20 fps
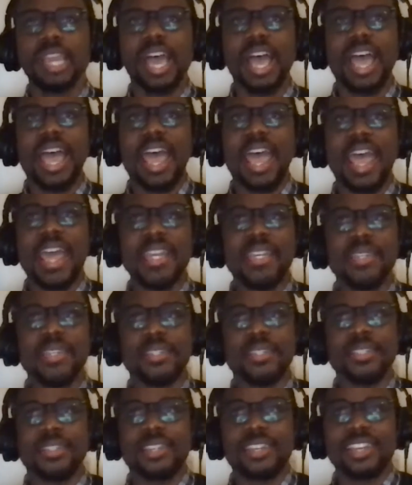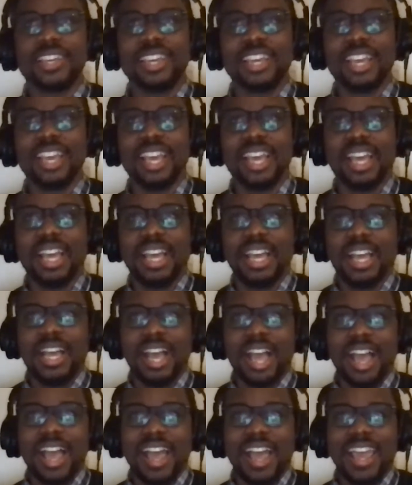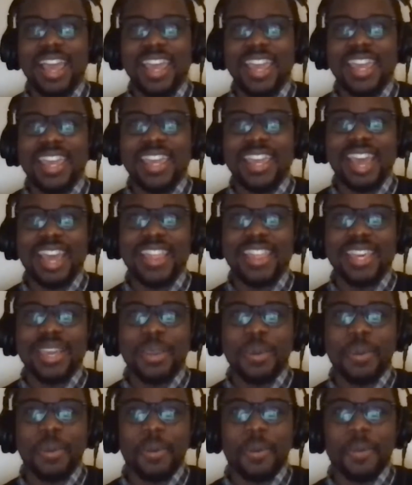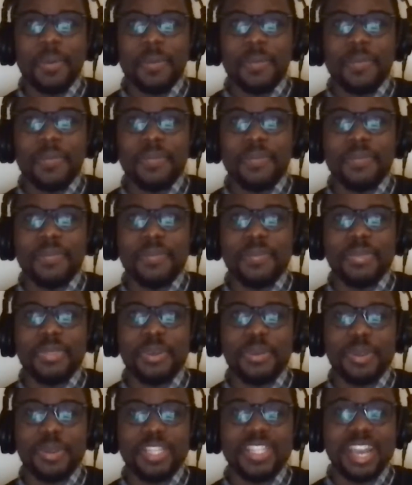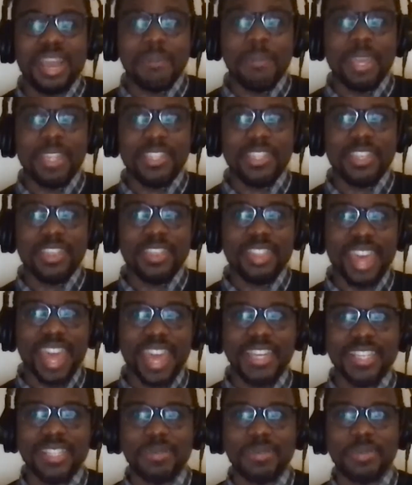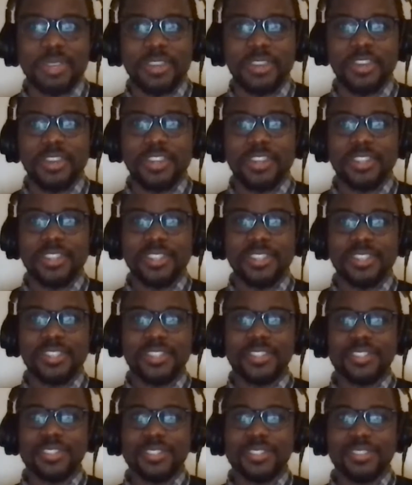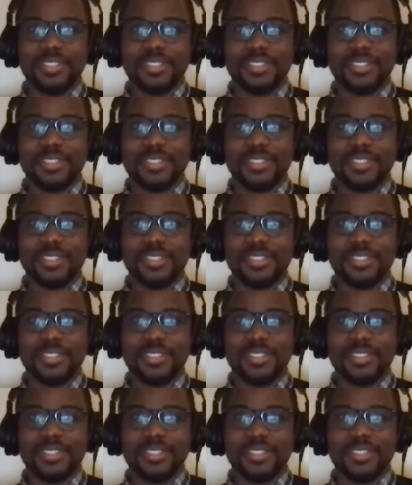and I I think the reason I mentioned that is because